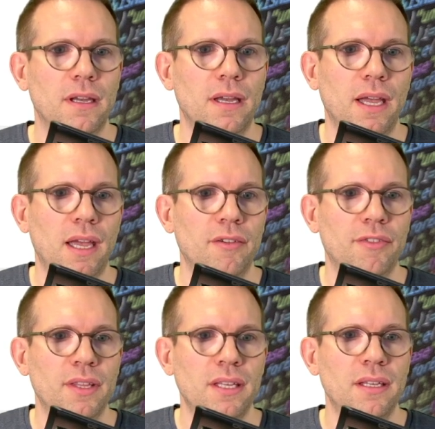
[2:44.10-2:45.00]
have
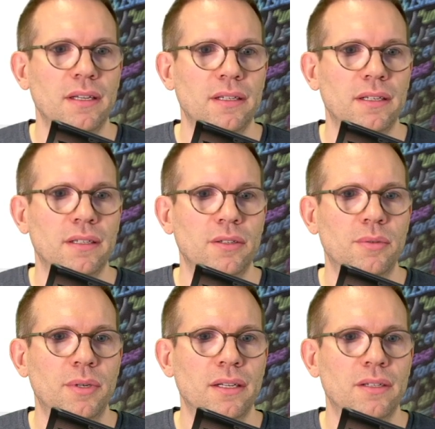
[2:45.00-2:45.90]
the
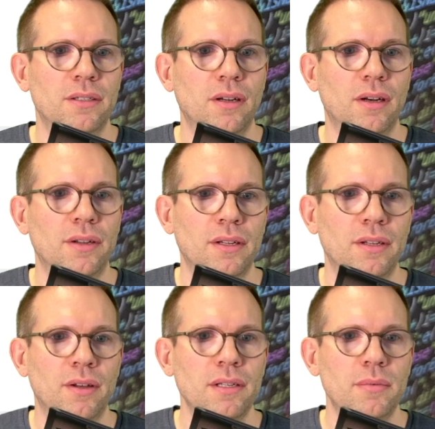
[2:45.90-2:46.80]
render on
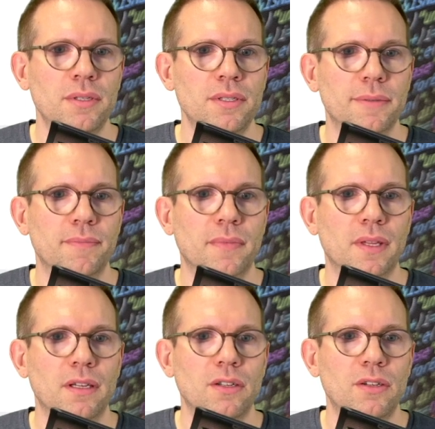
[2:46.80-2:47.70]
anonymous
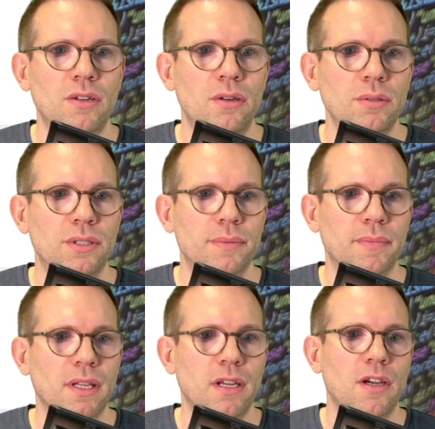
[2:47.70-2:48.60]
node,
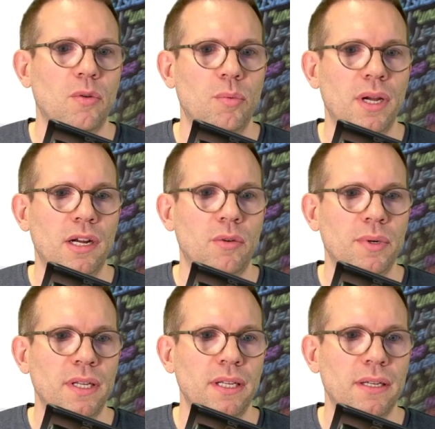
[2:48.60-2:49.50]
where we